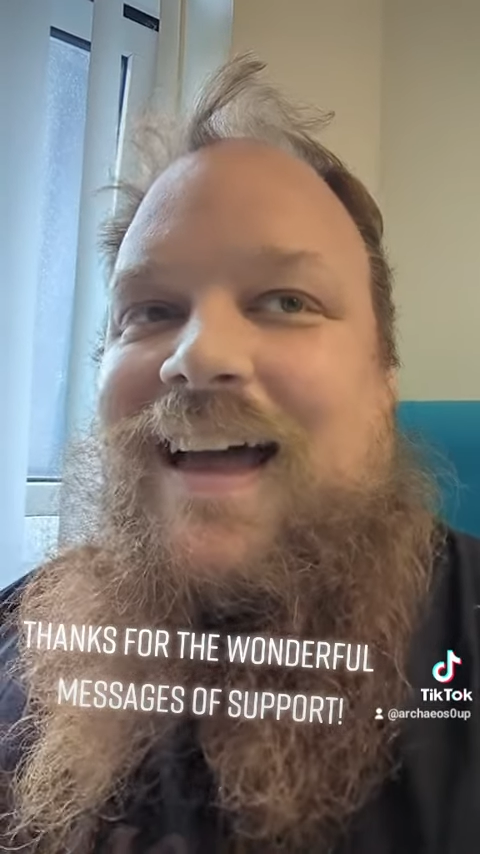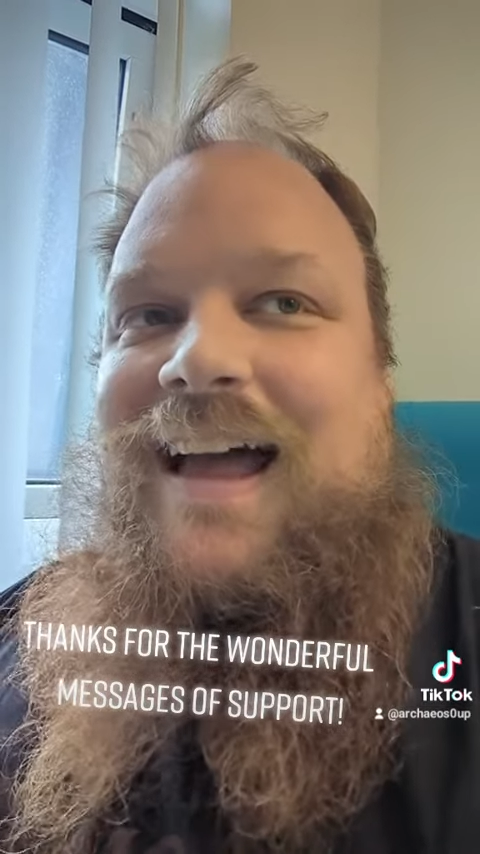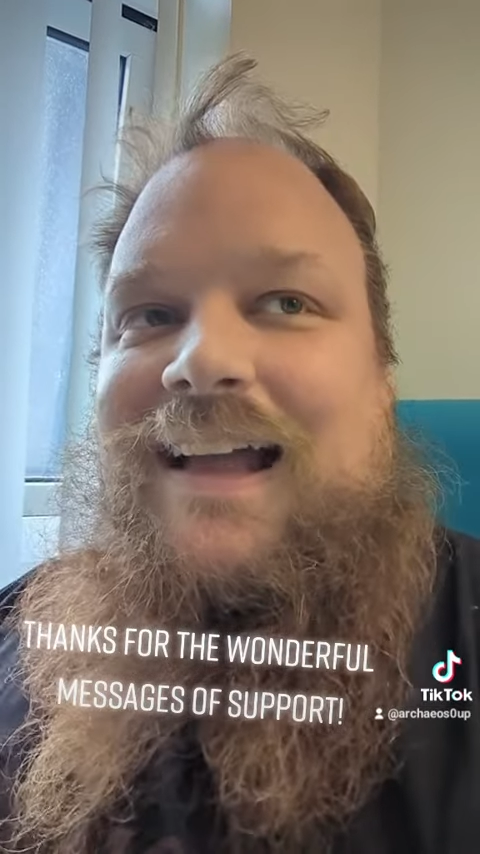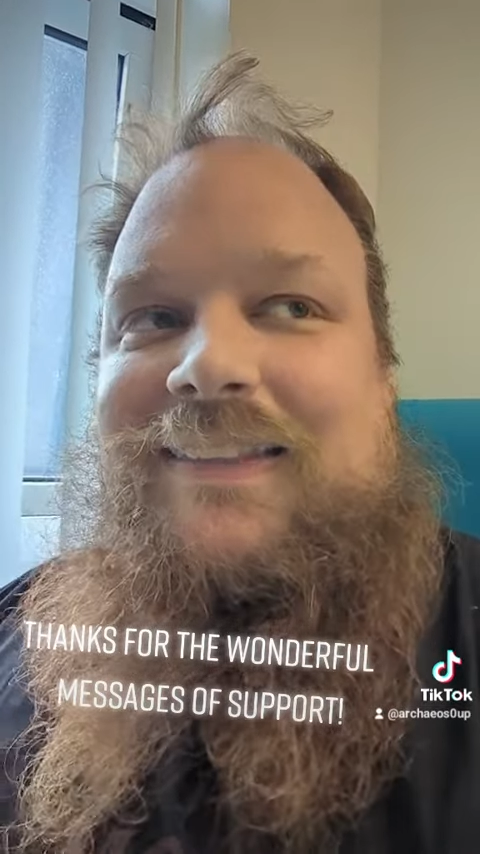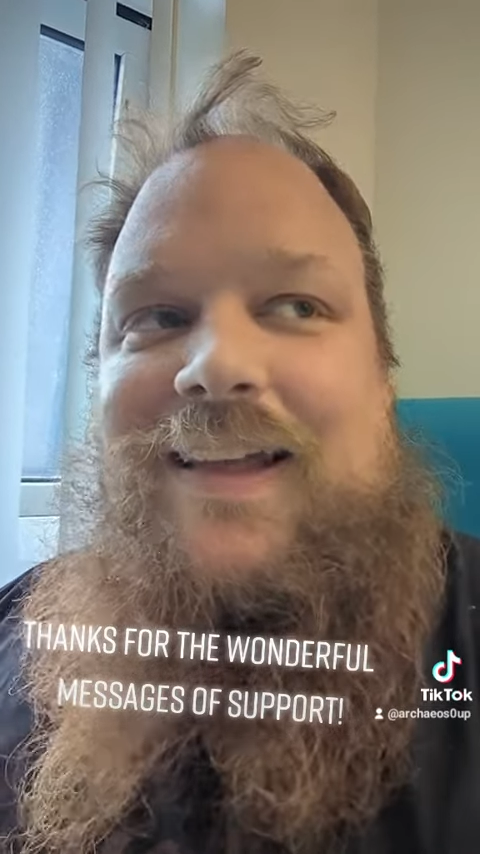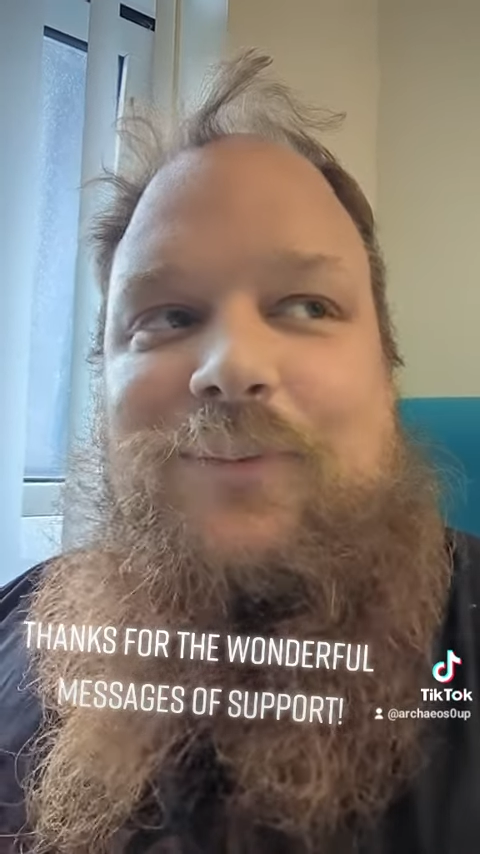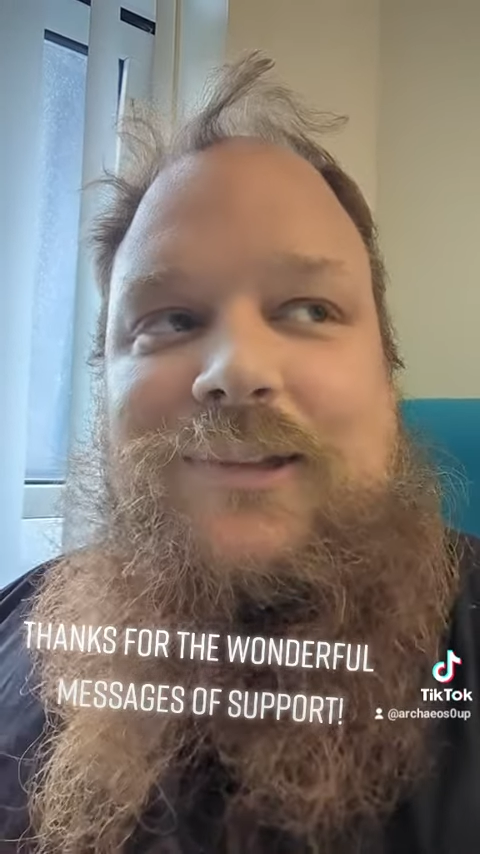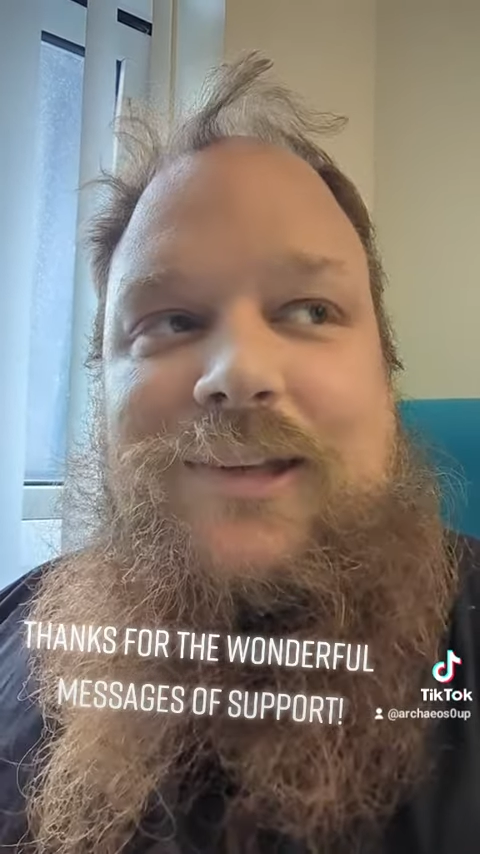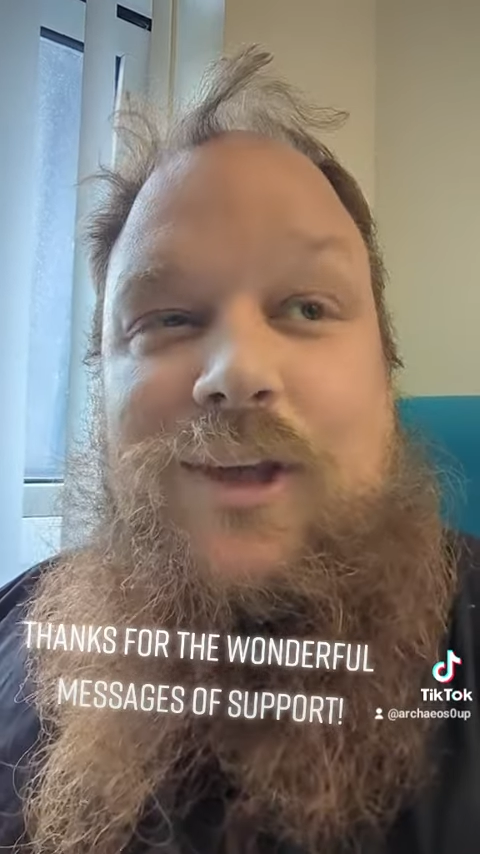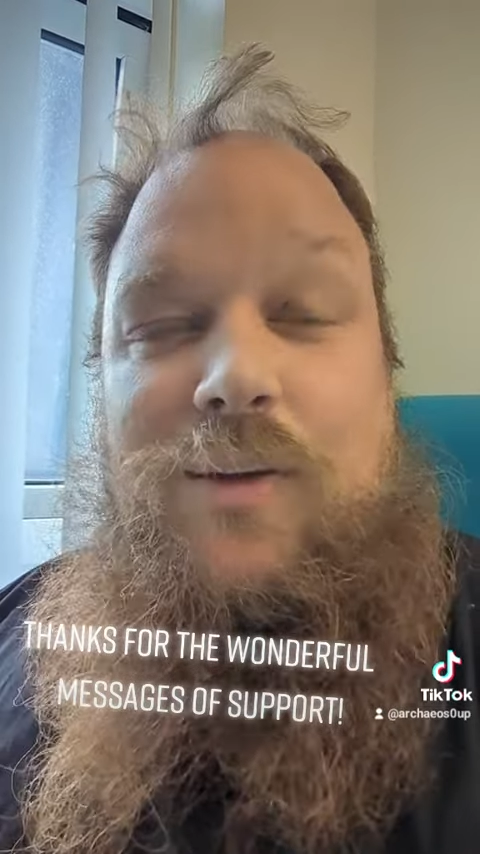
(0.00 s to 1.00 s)
and that will
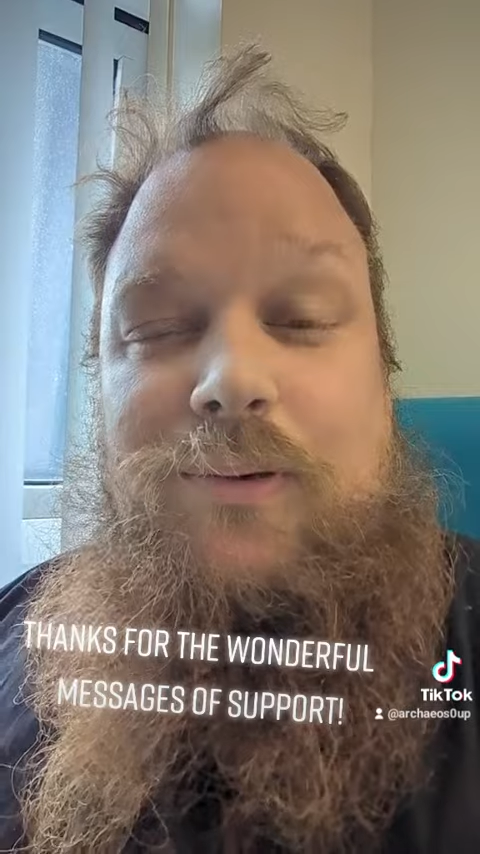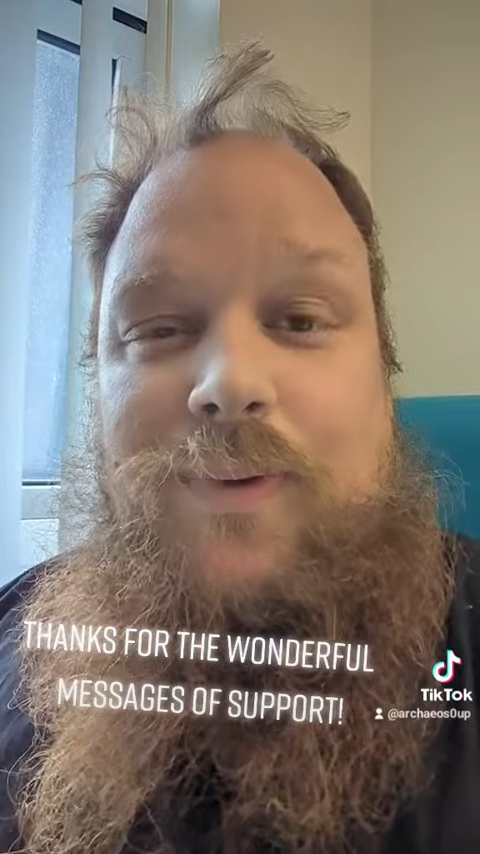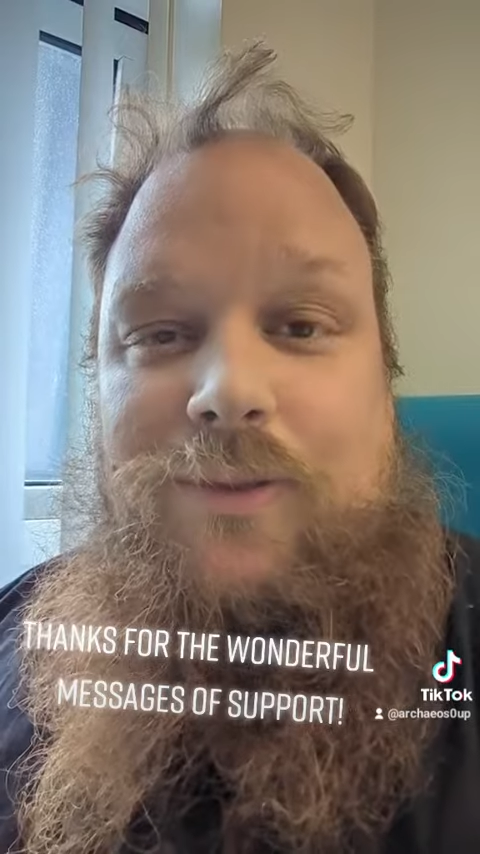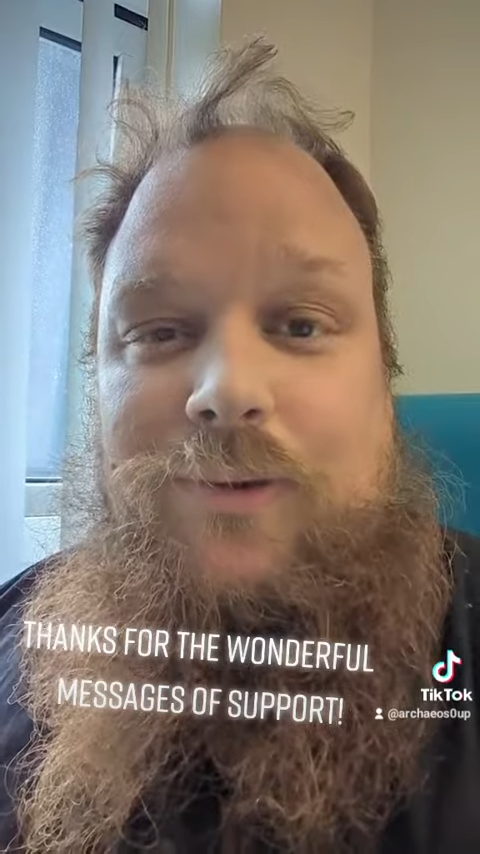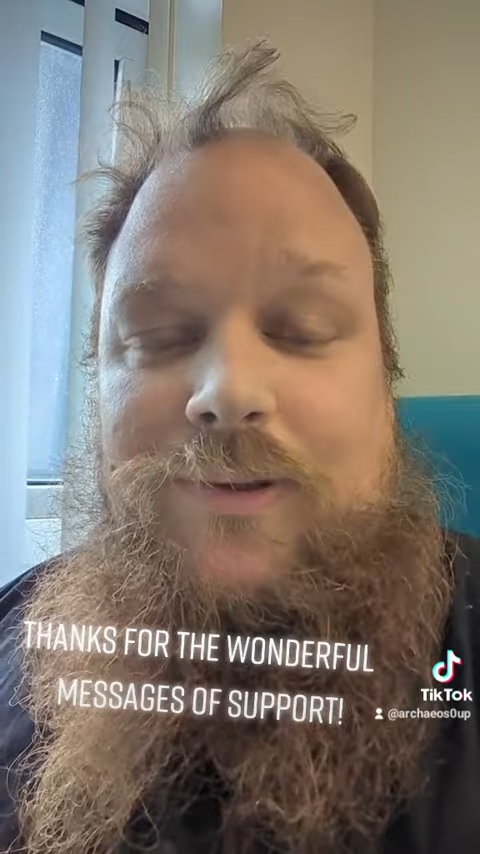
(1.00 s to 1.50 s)
determine whether or not